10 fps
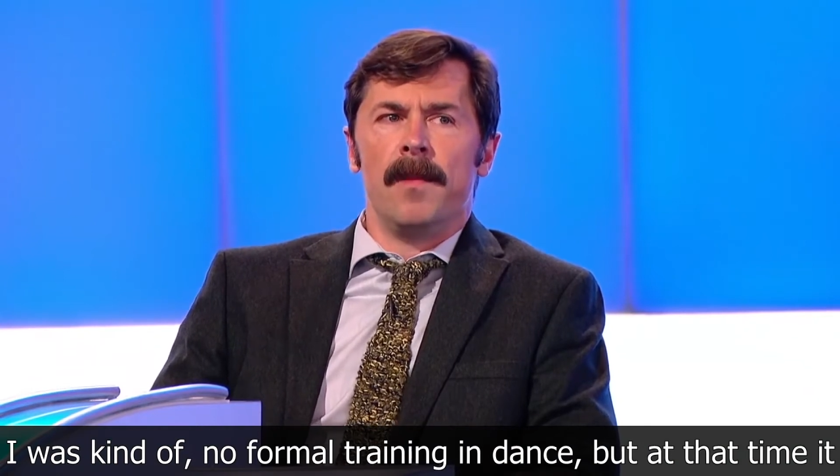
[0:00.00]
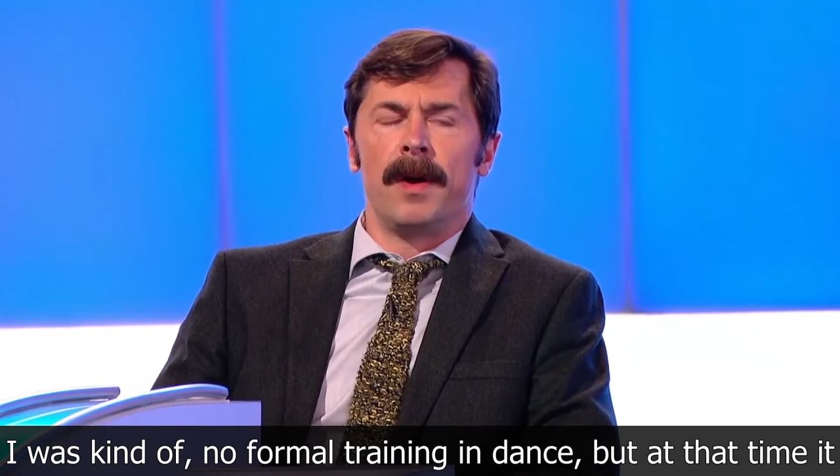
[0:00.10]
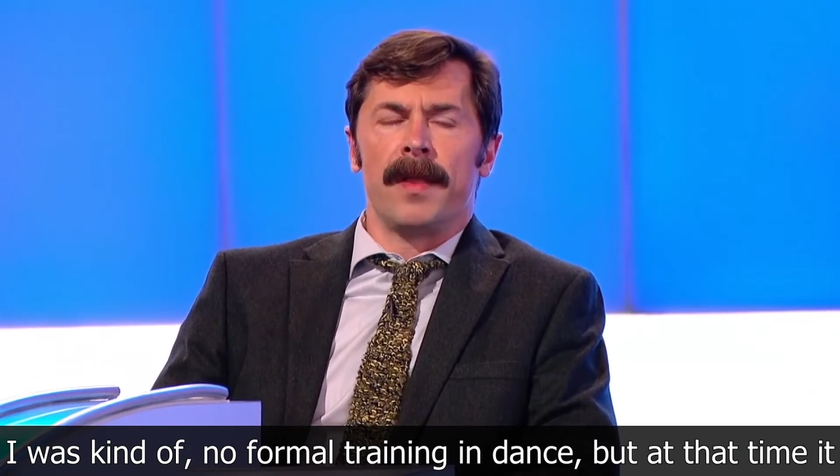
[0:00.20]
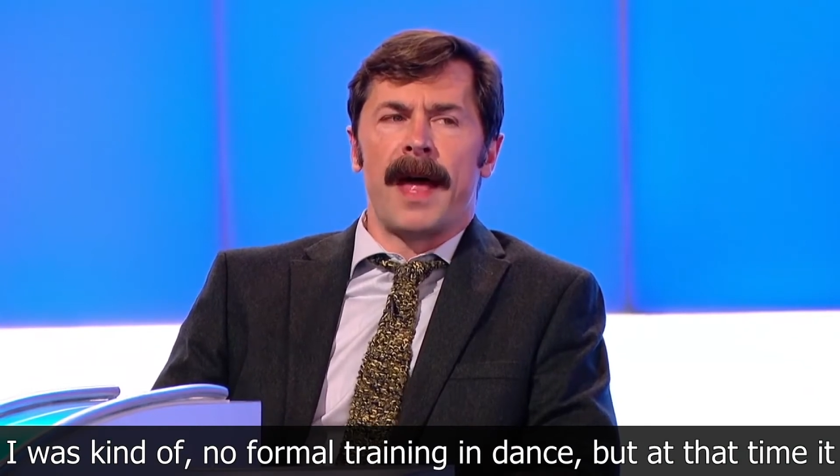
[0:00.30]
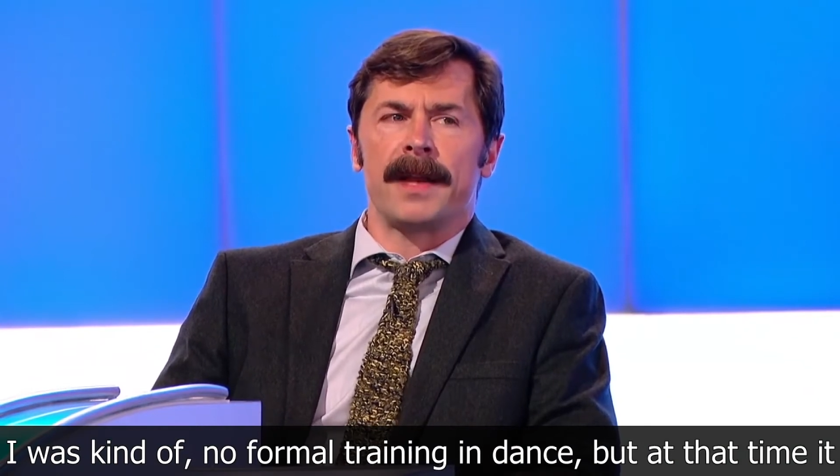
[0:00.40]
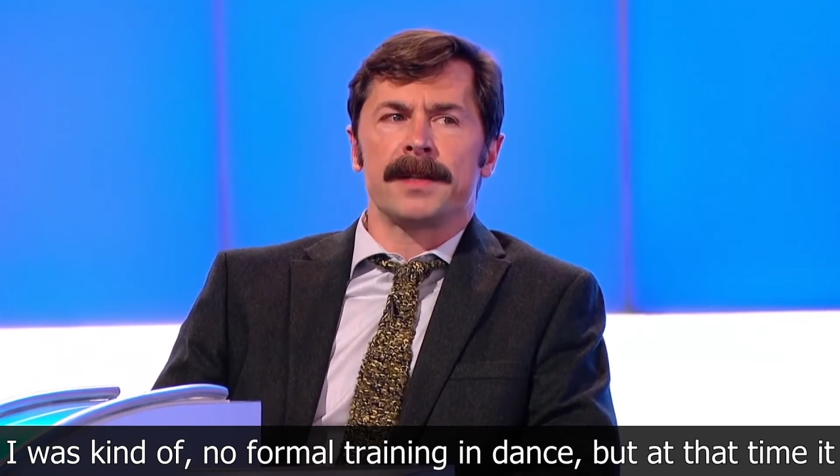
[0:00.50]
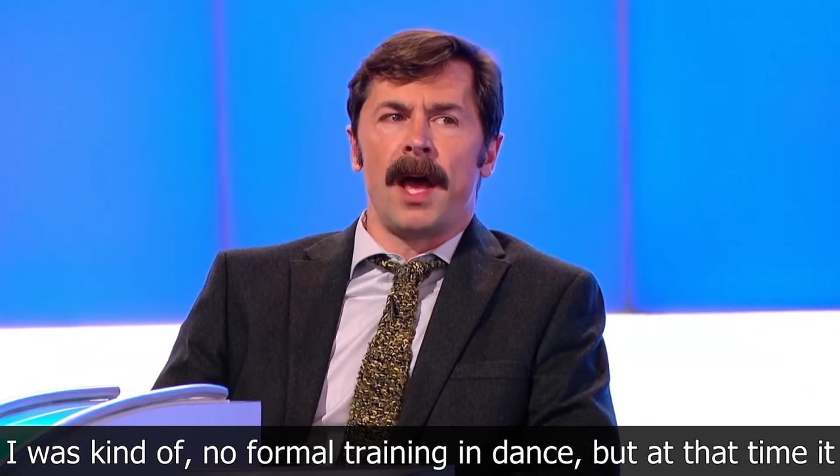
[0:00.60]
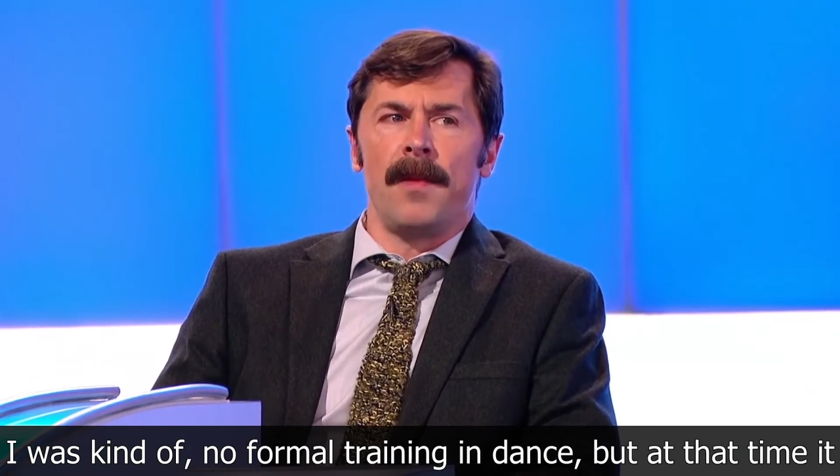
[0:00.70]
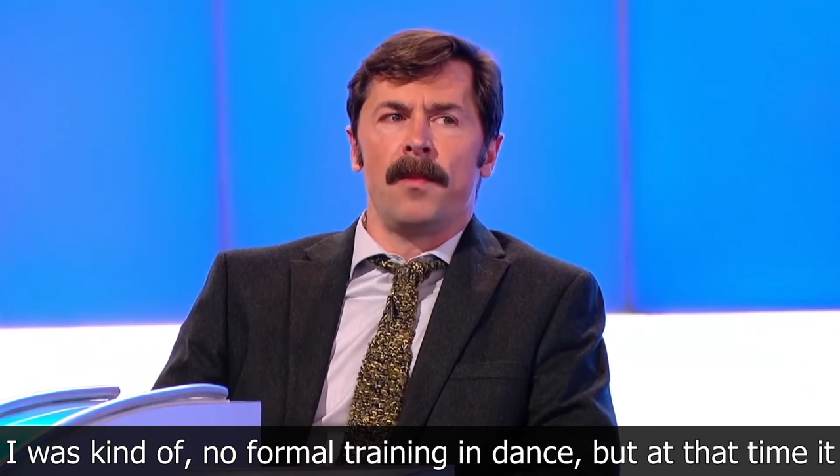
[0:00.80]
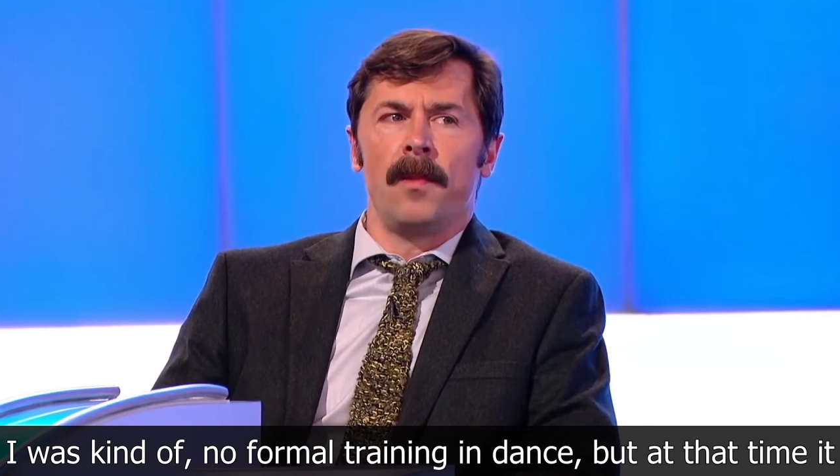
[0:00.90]
but at that
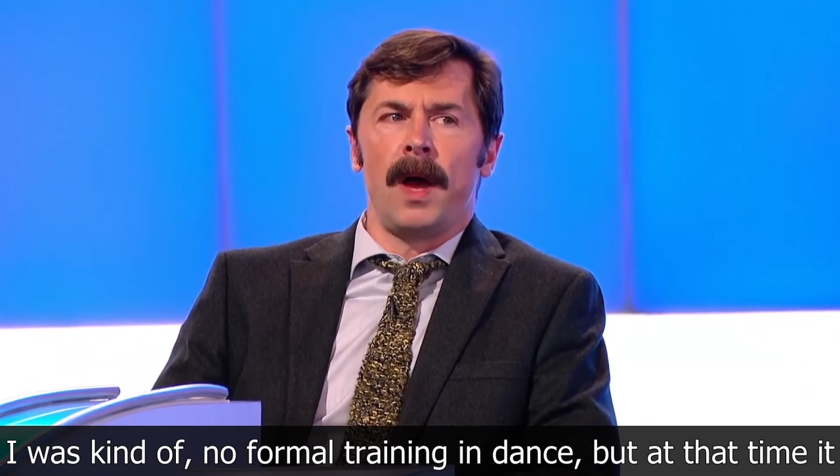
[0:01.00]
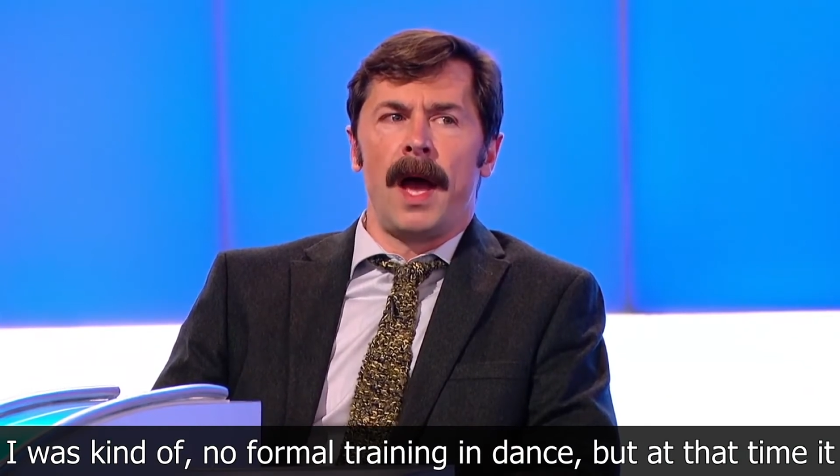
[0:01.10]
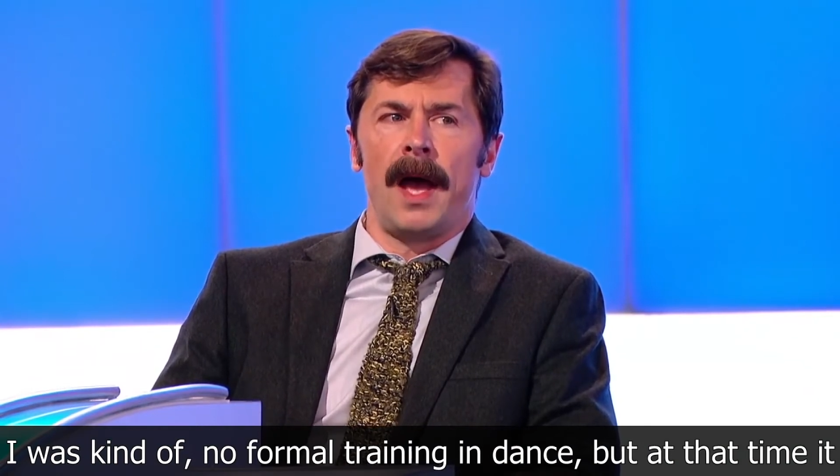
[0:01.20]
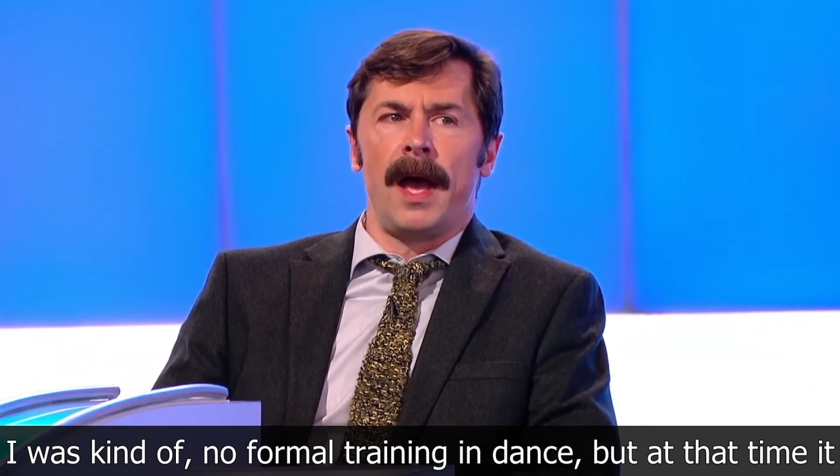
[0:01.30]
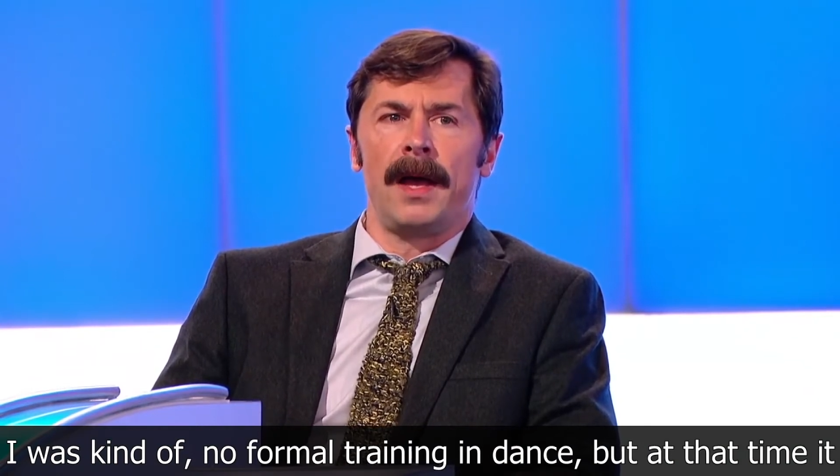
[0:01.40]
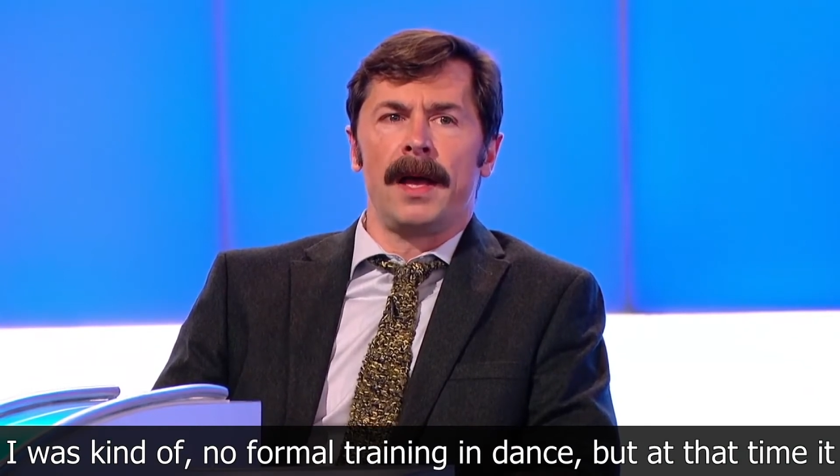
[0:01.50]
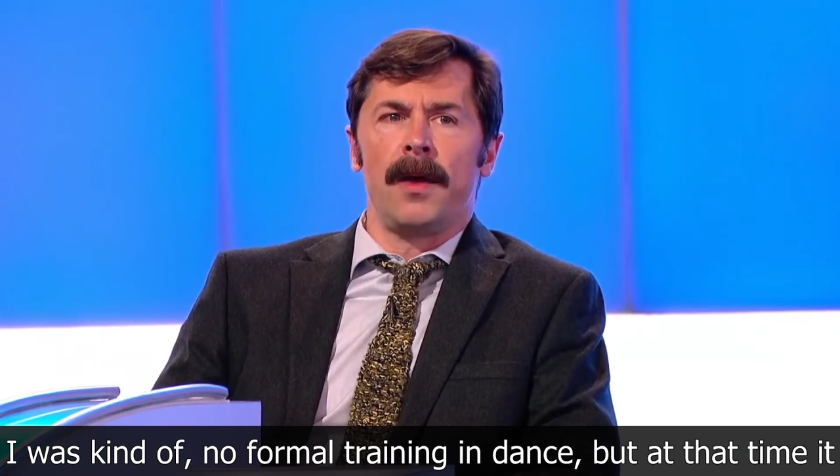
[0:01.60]
time uh,